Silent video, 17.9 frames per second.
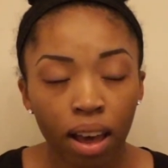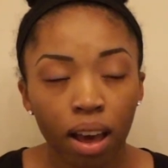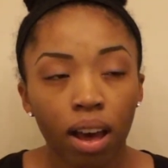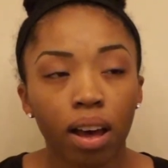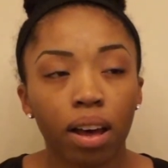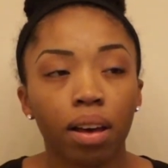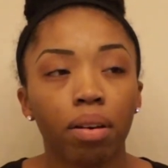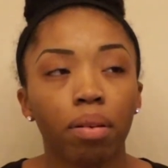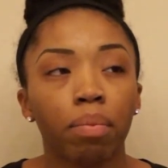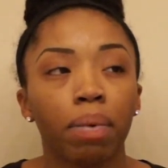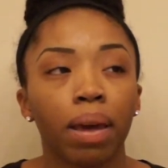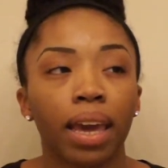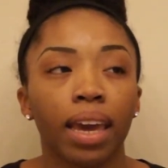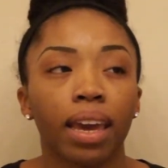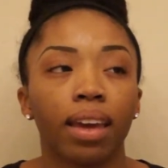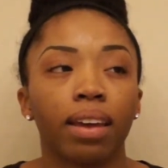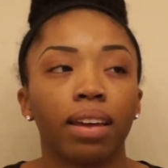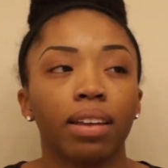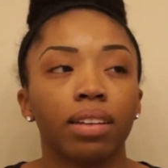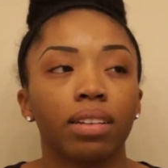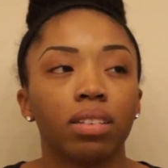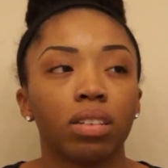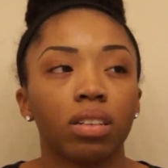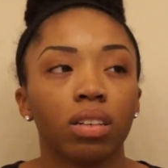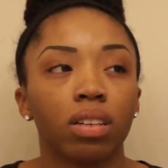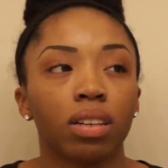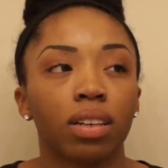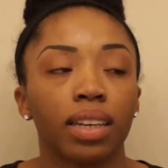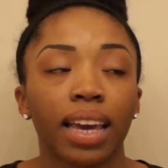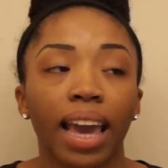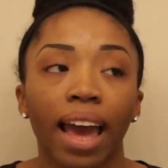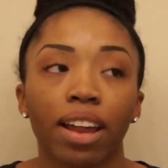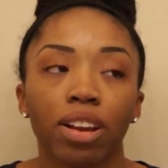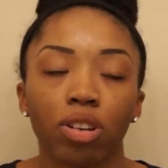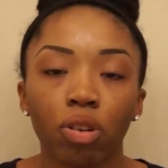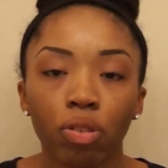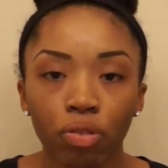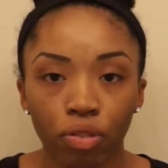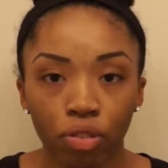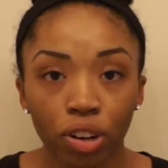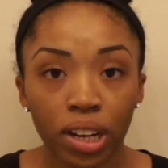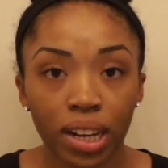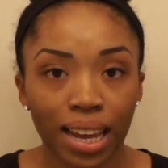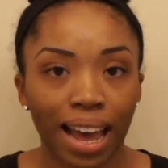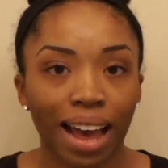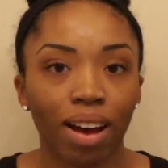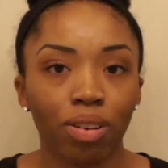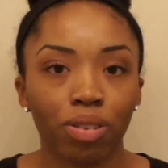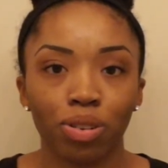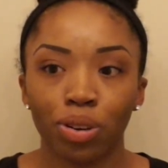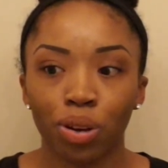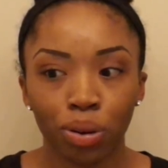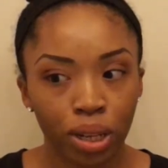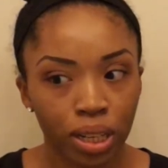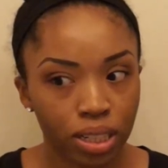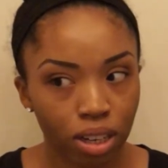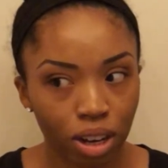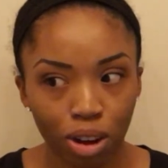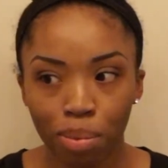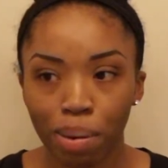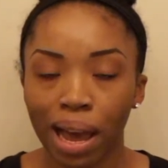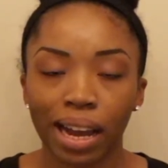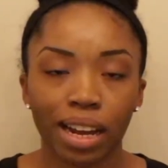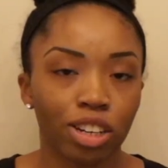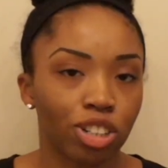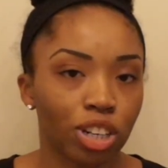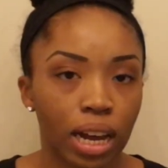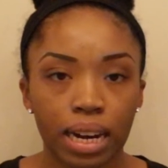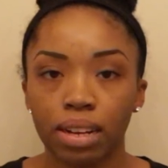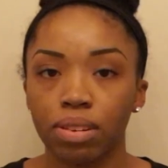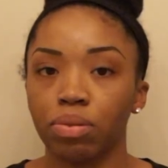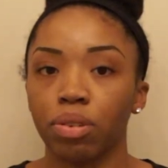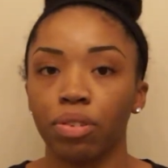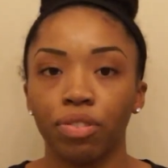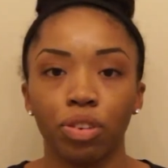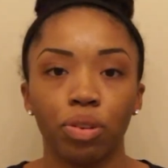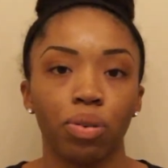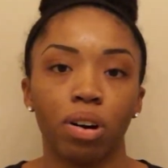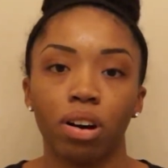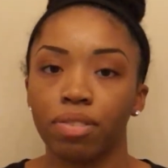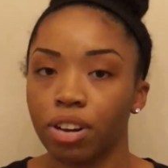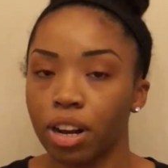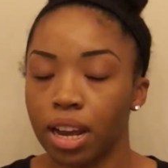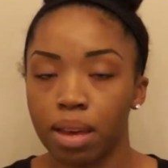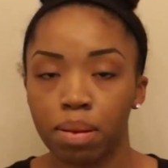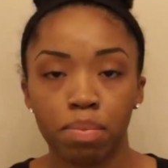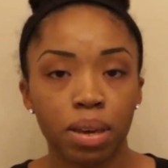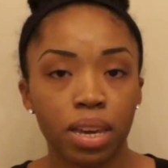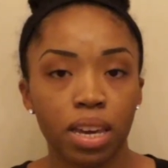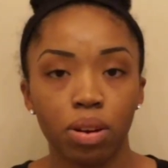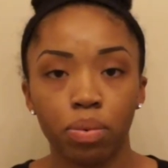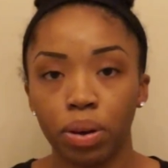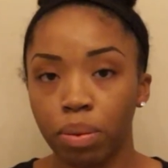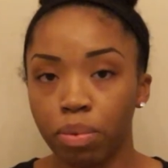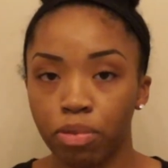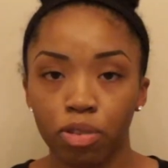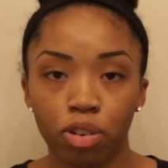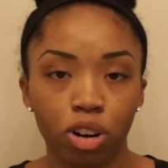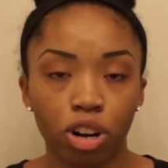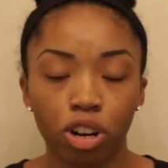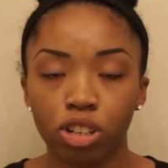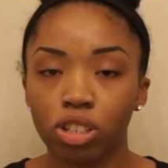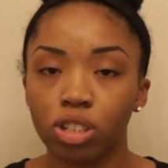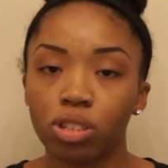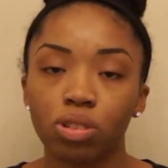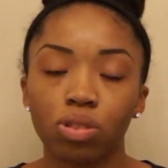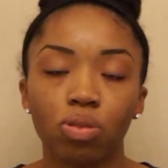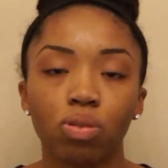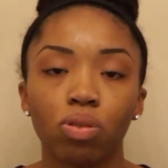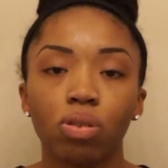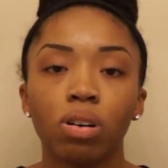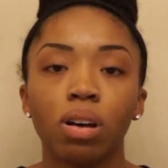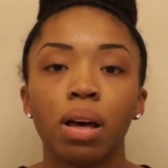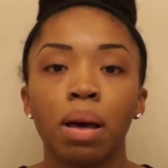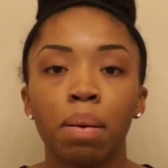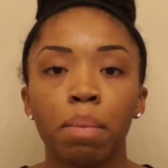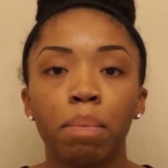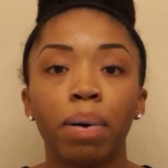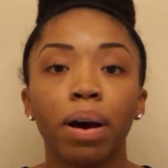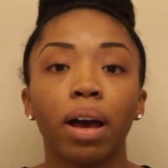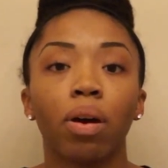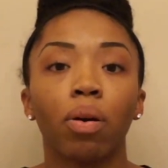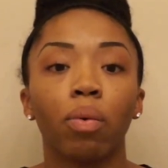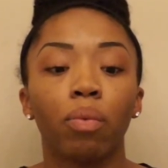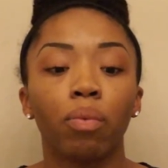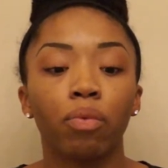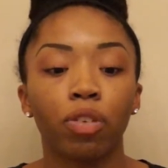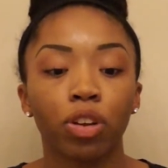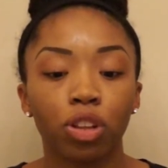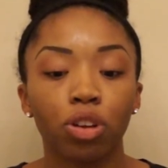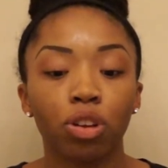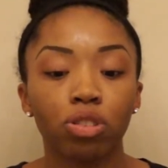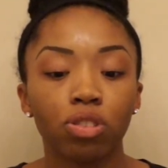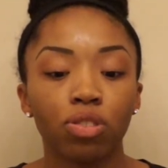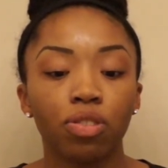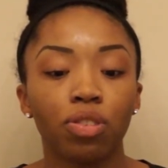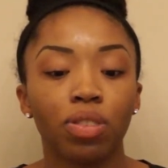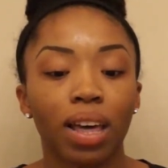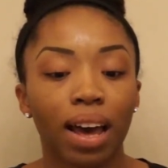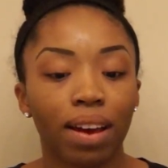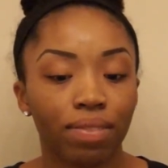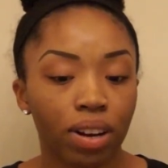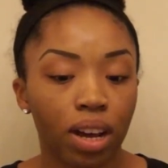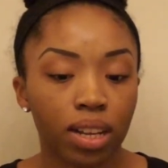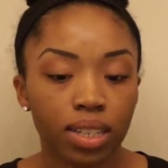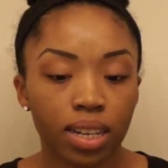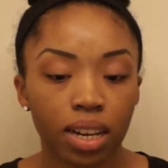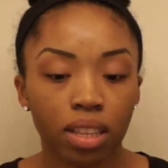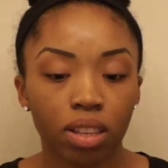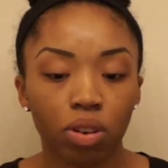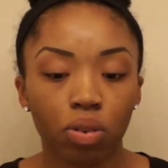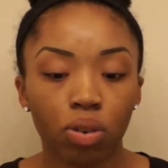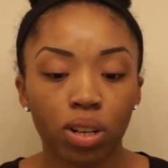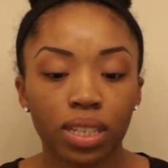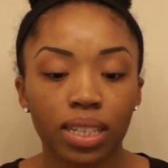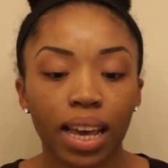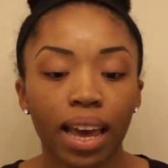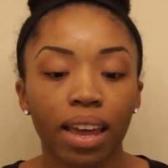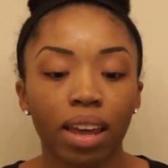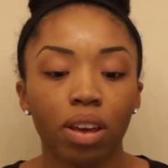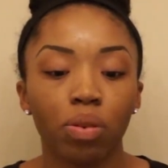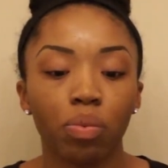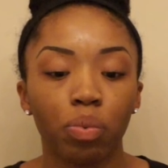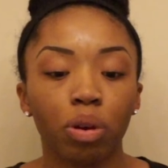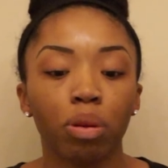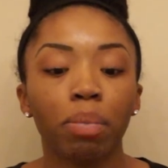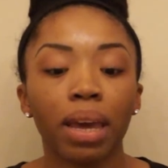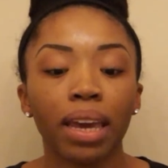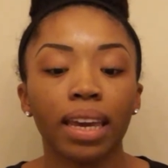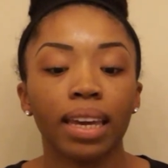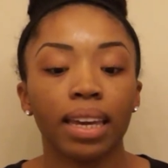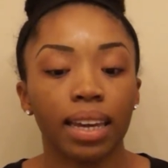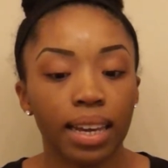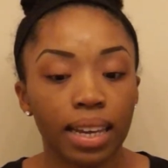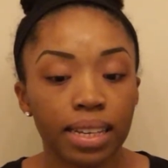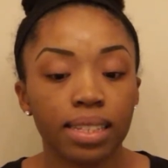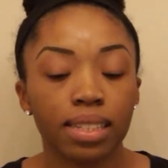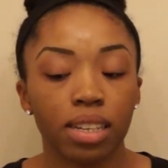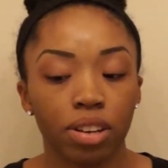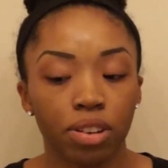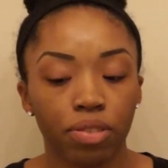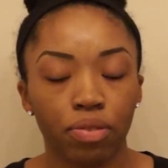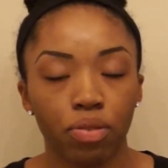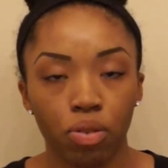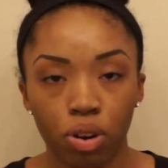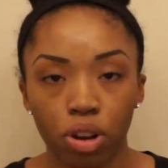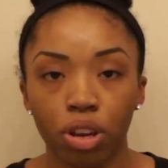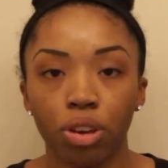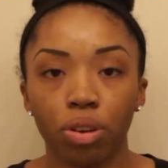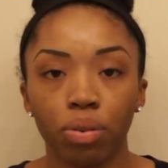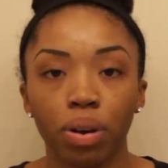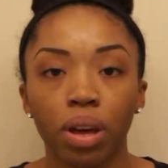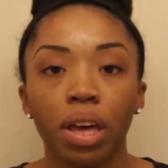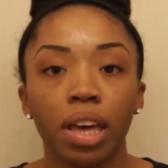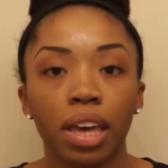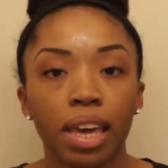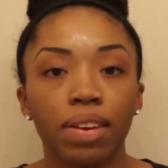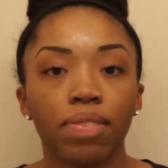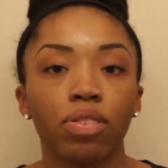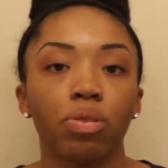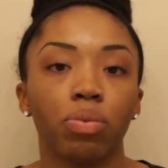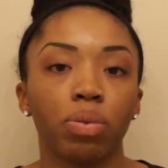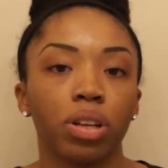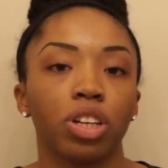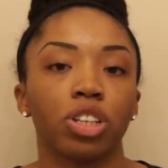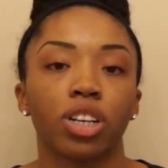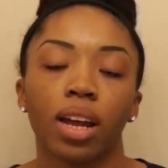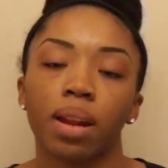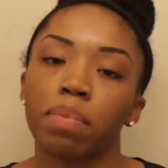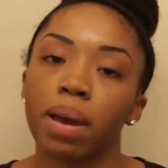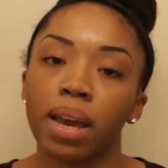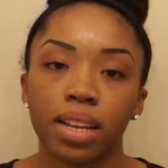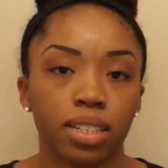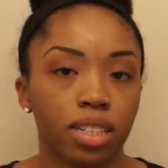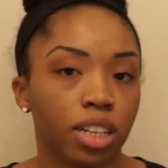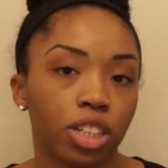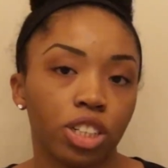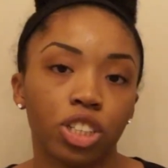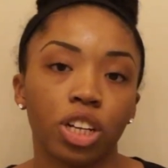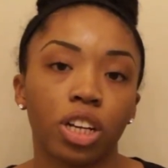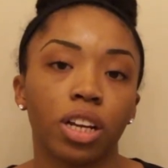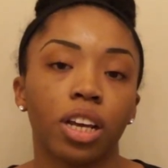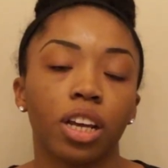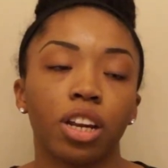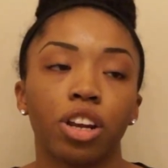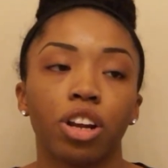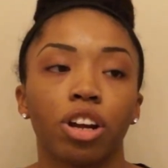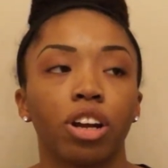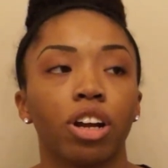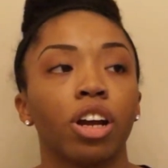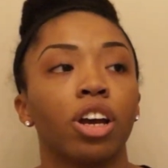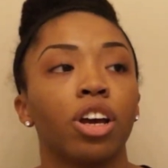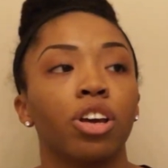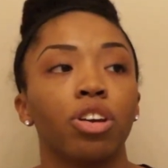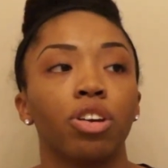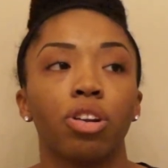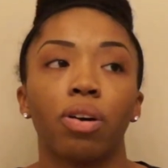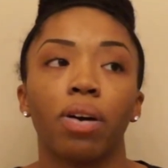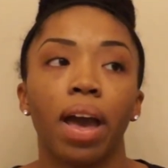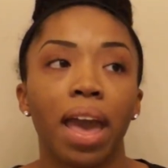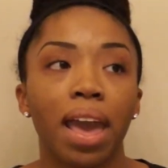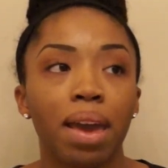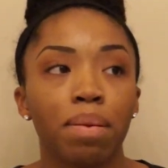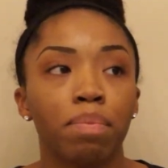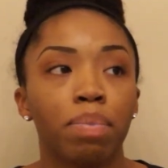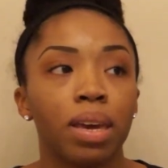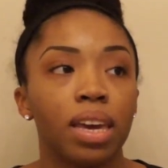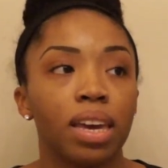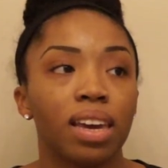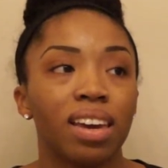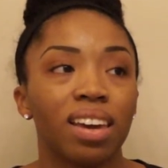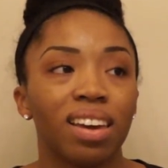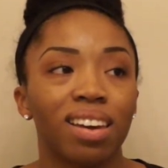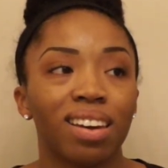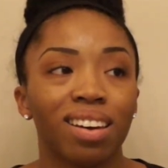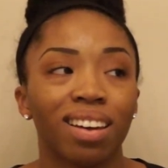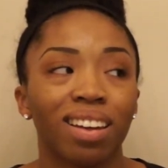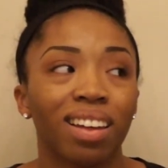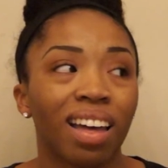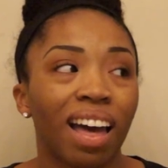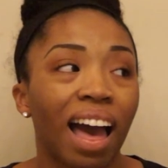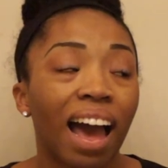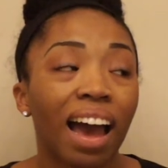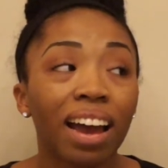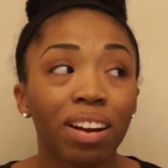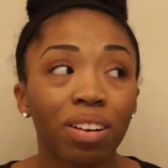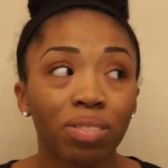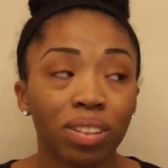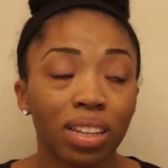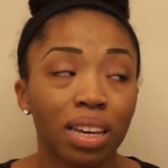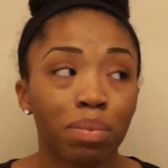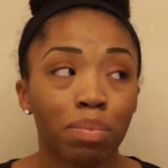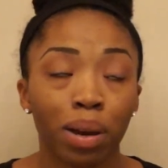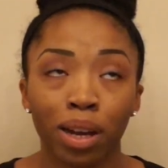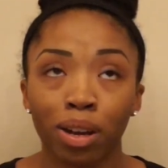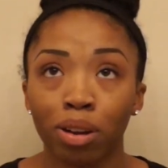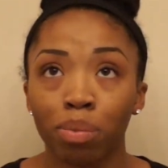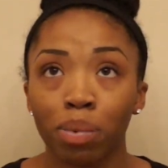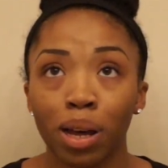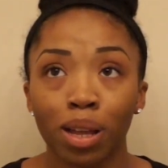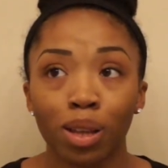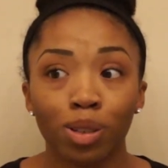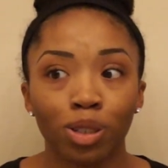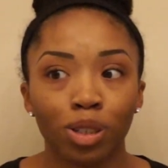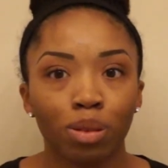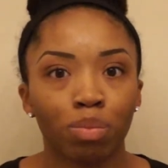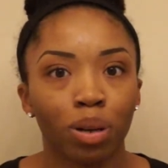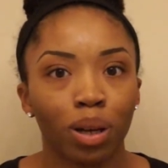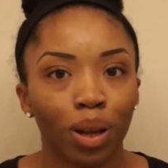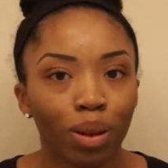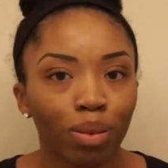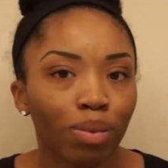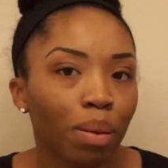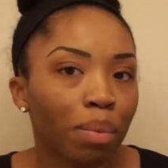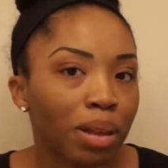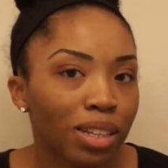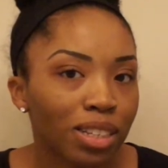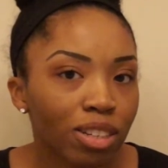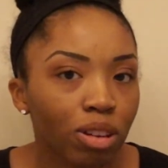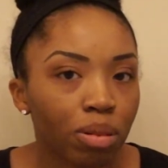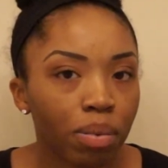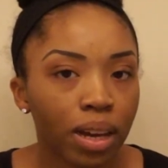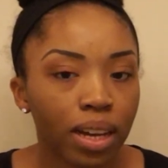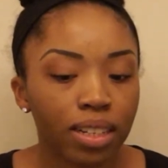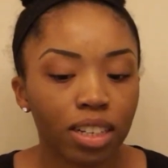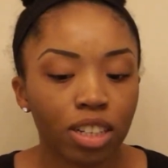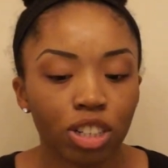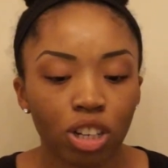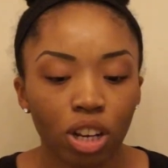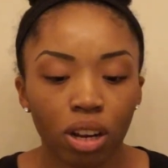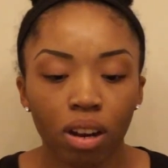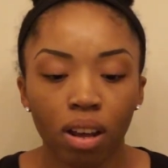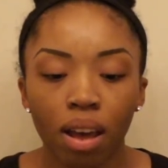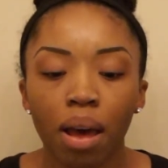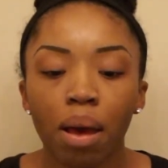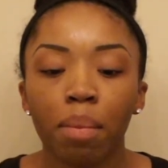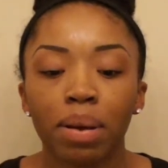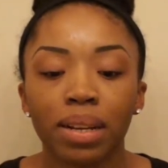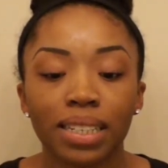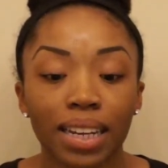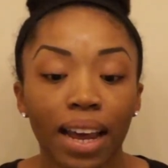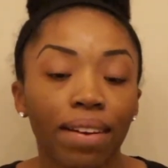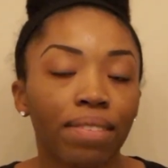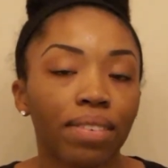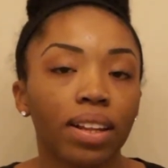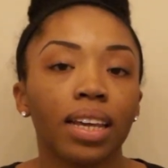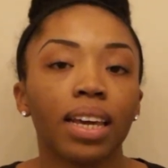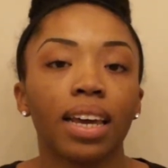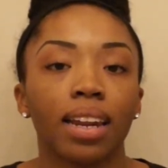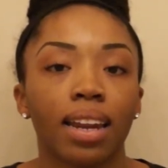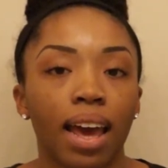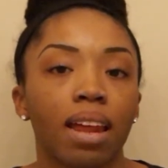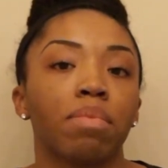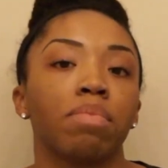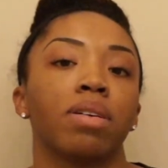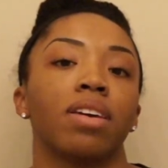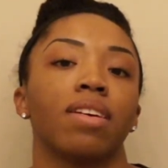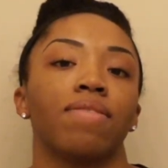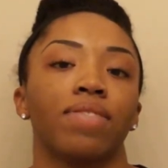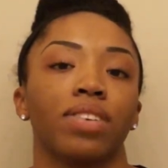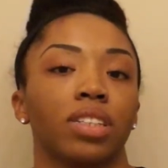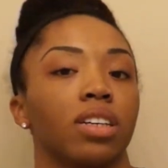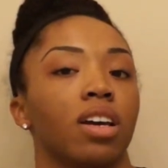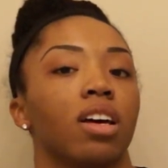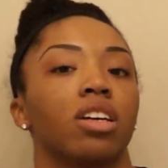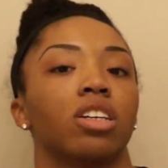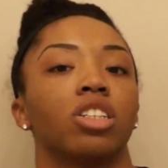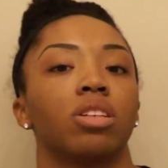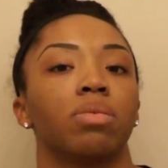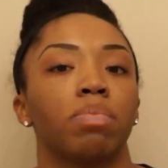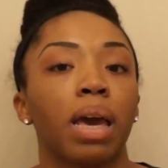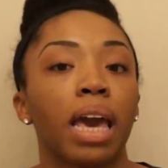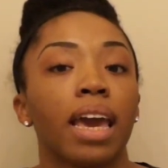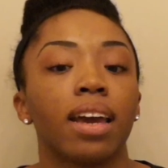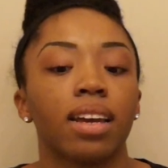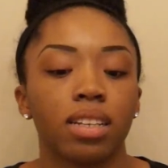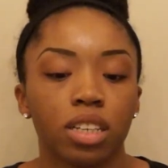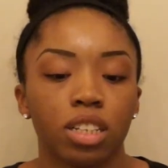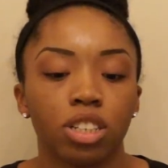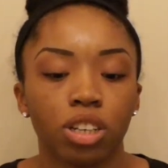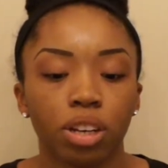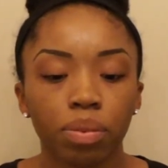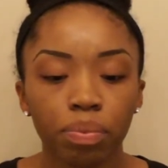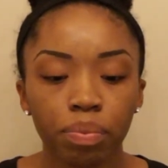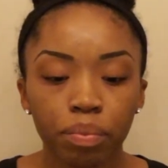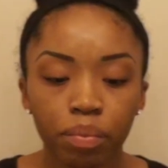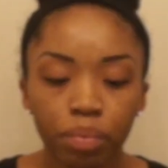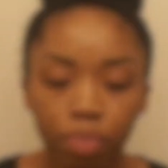And yeah, don't freak out. You don't need to go back and try to review all of your A&P a week before nursing school, but for those of you that have not taken the course yet, it will make it easier for you if you really try to pay attention in your, A&P. I don't think microbiology, but I mean, still pay attention, but definitely anatomy and physiology, pay attention.